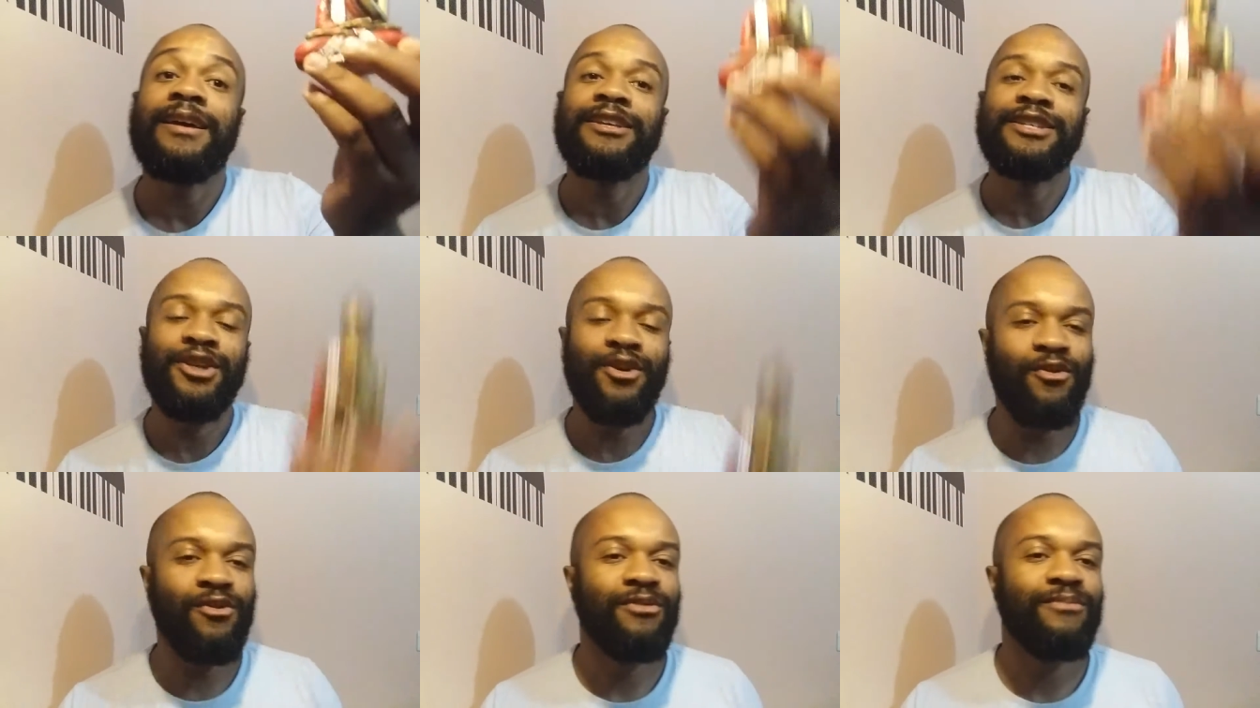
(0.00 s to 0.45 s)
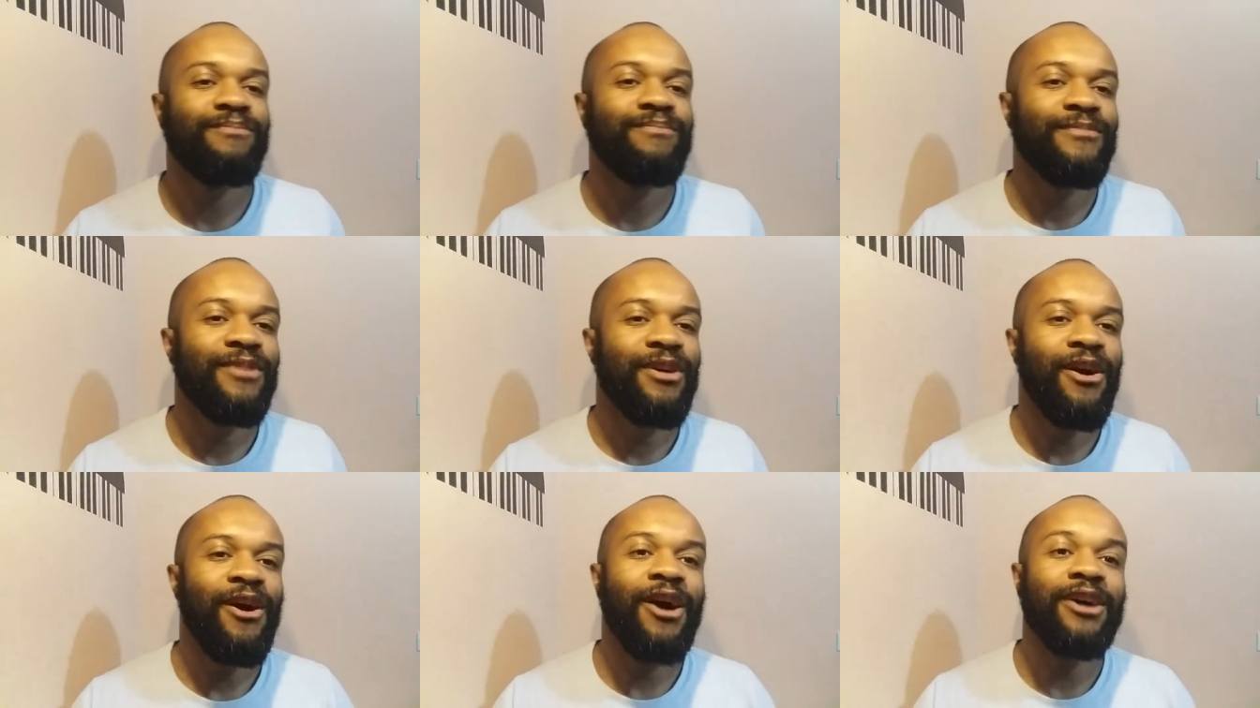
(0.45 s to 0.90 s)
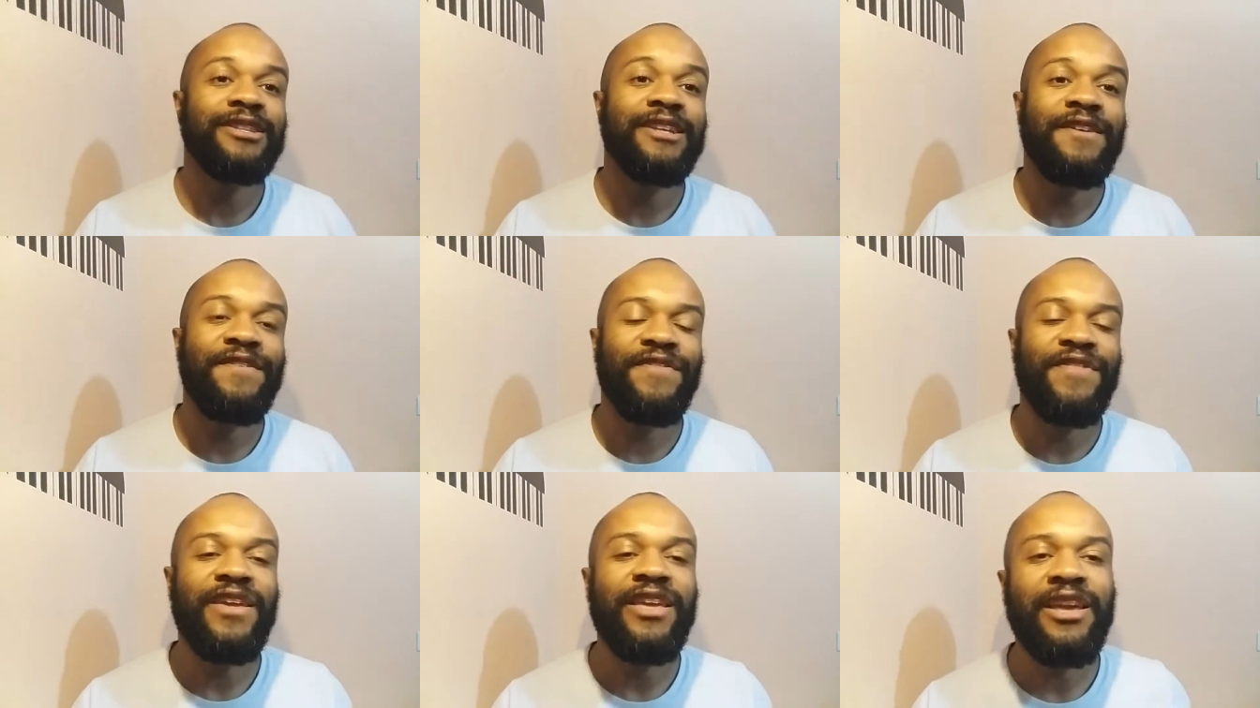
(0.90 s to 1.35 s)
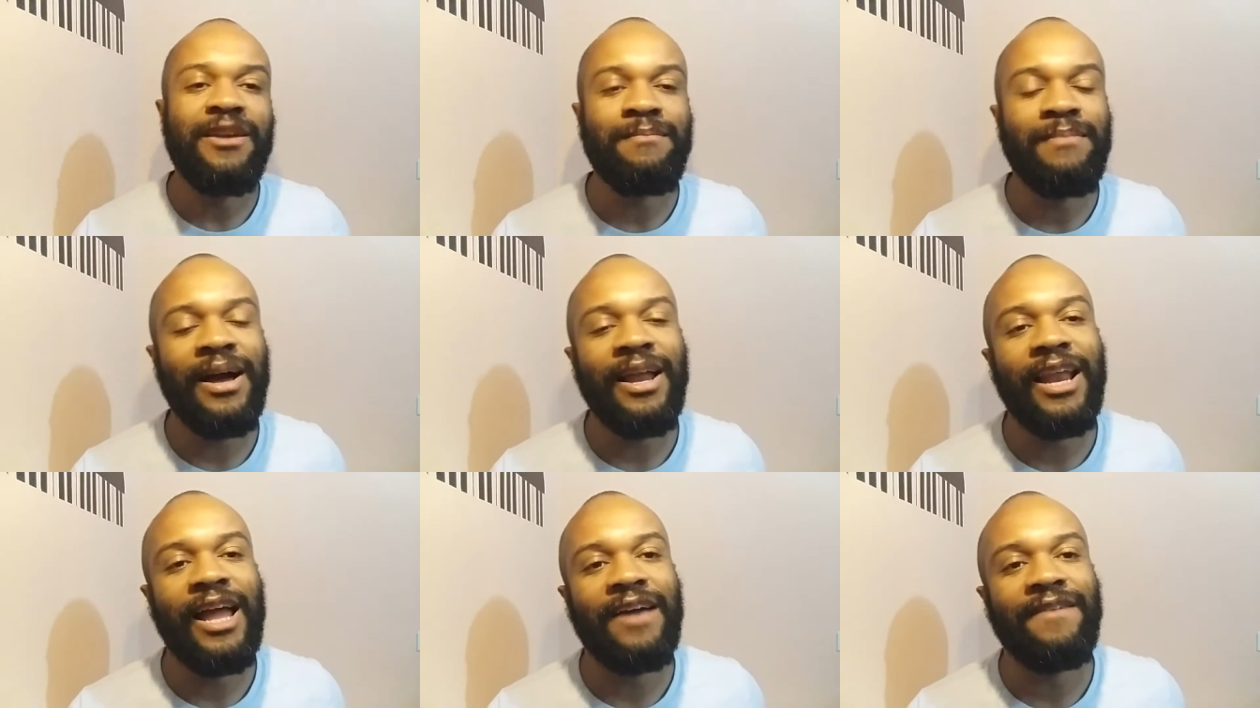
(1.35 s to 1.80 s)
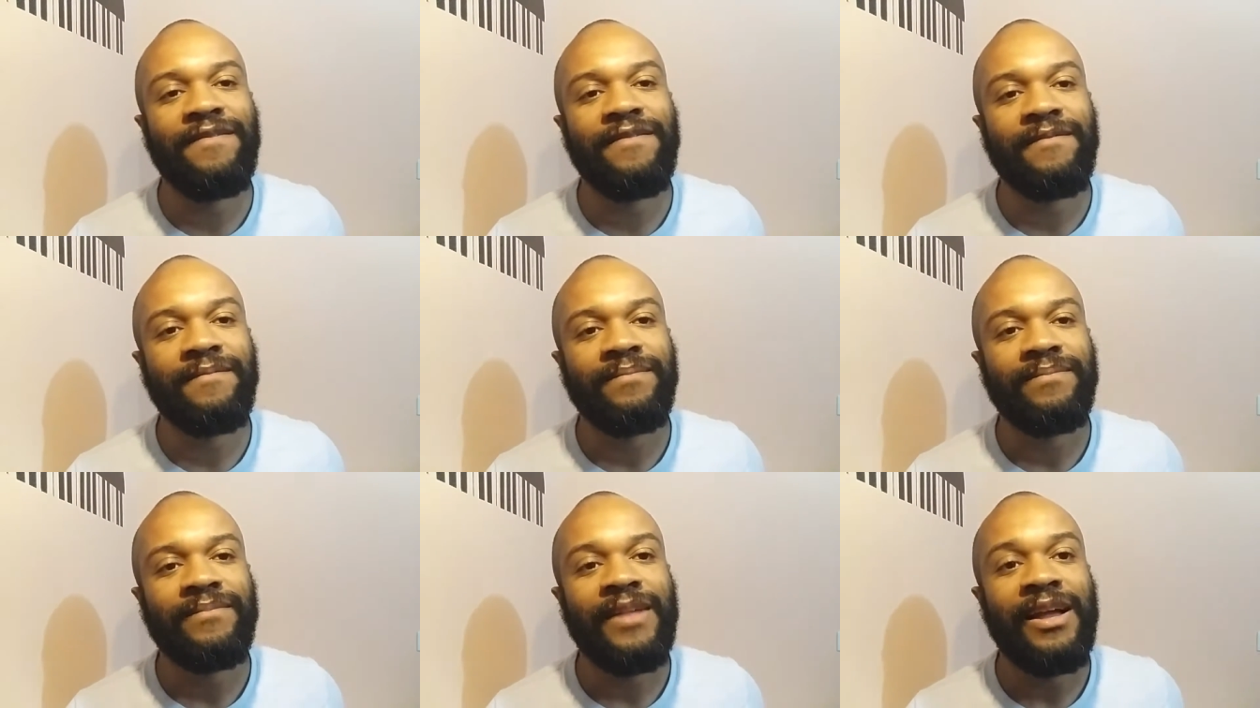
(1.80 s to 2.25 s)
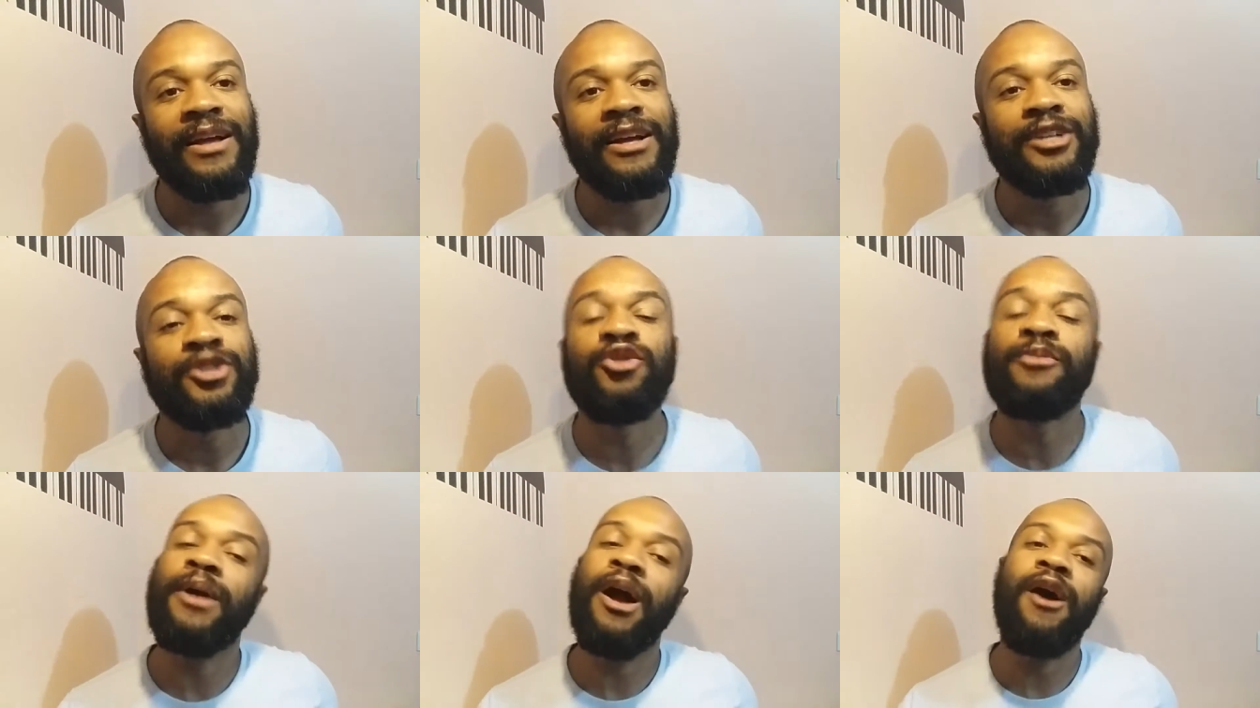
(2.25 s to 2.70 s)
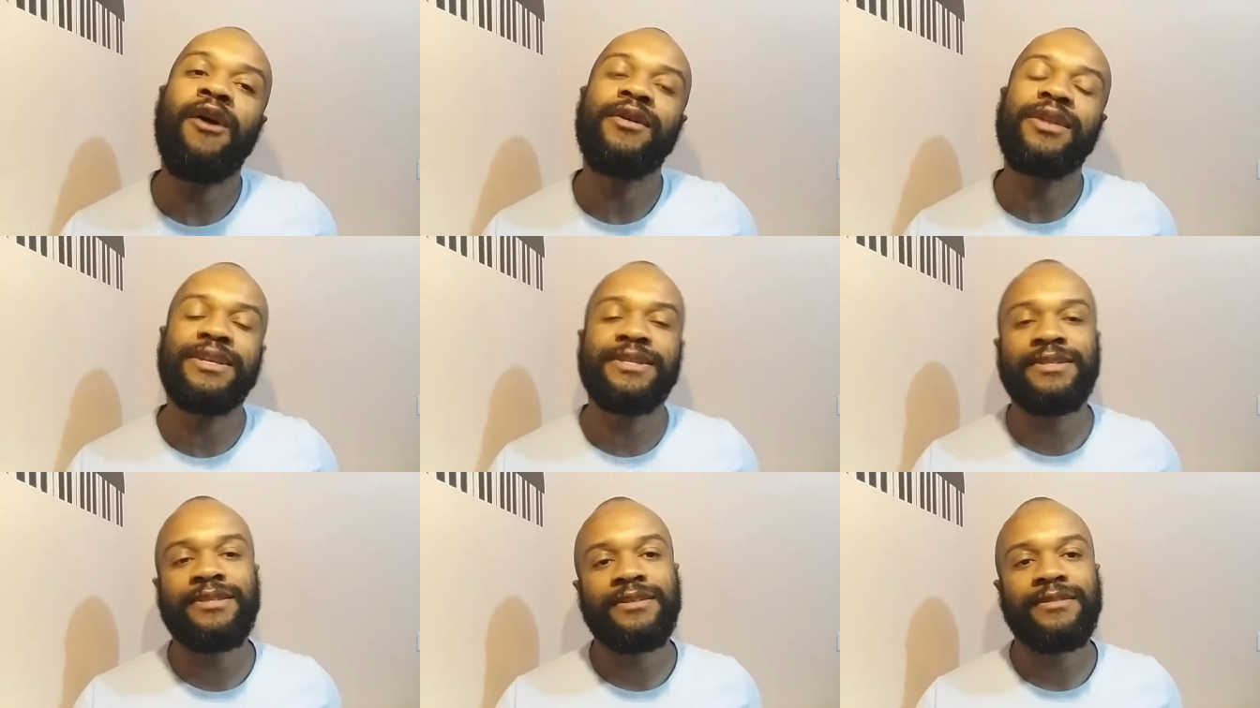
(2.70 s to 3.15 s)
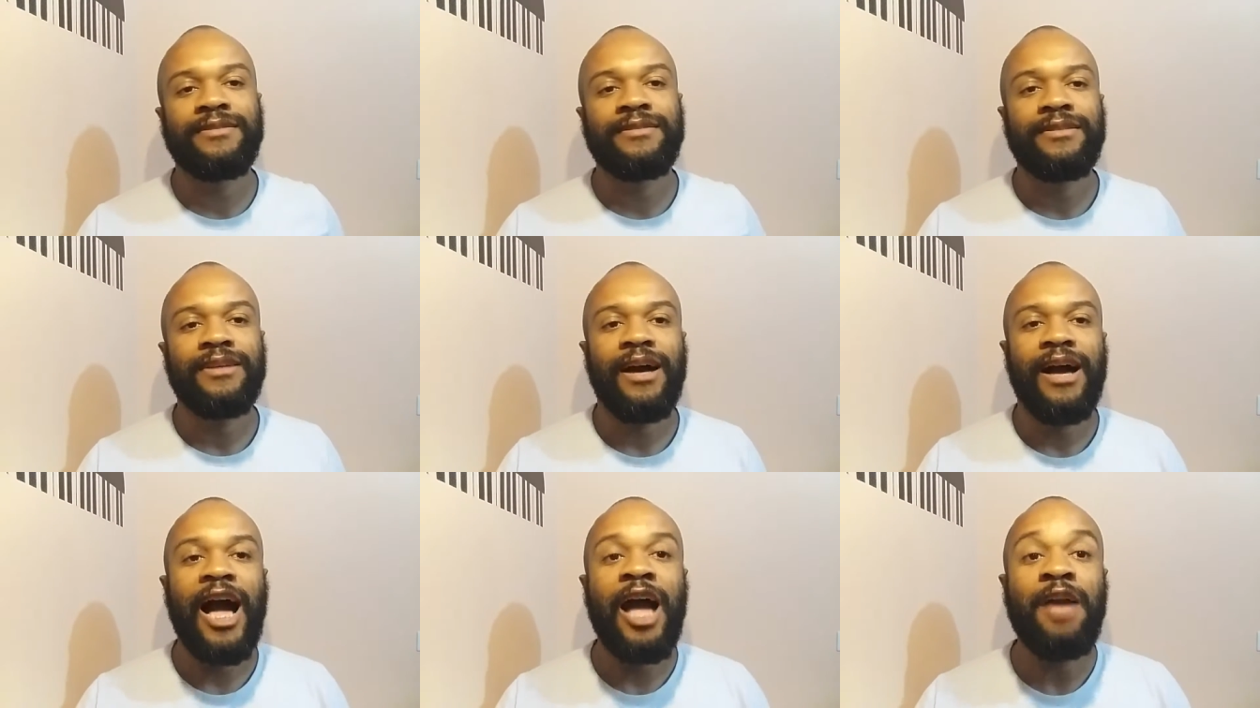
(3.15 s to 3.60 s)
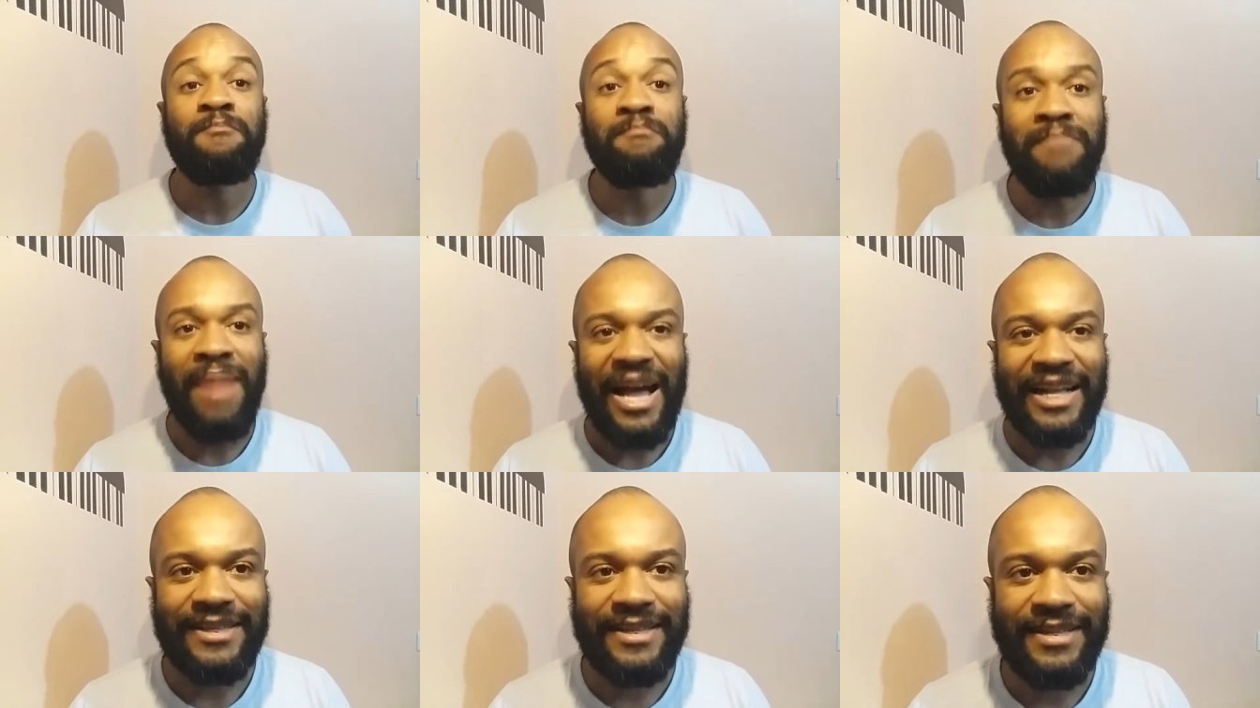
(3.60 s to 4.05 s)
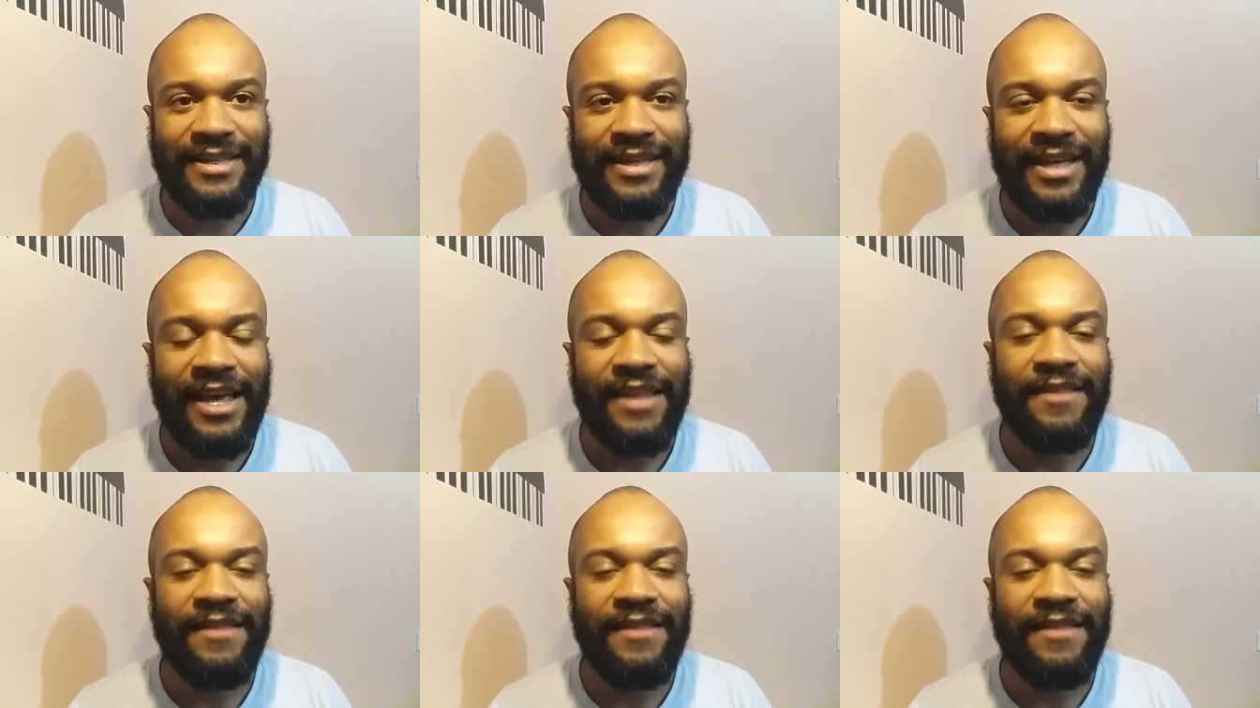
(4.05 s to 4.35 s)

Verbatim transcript: So, other thing in my life. To be honest, I met